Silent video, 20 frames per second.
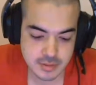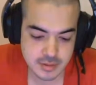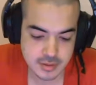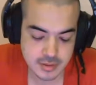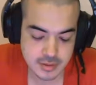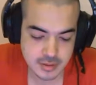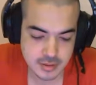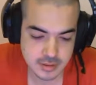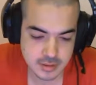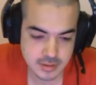
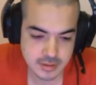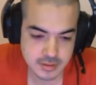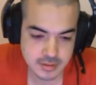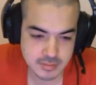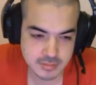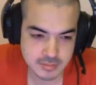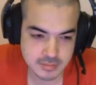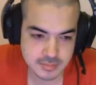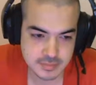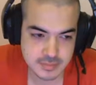
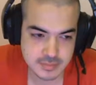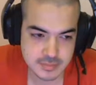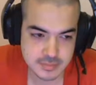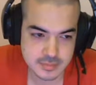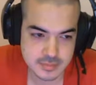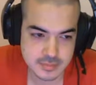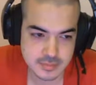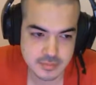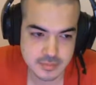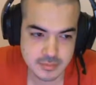um,
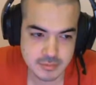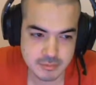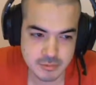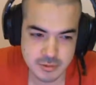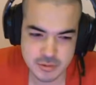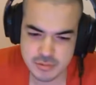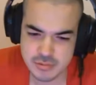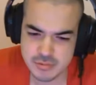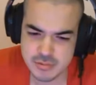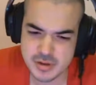we
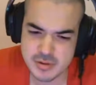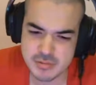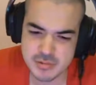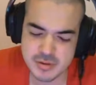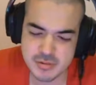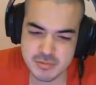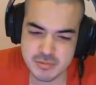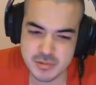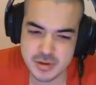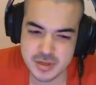don't really want
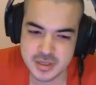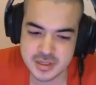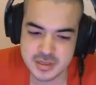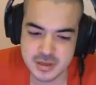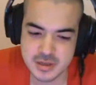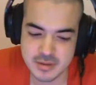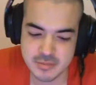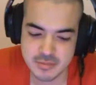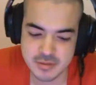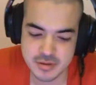to waste
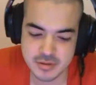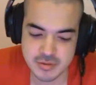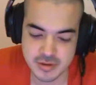time with it.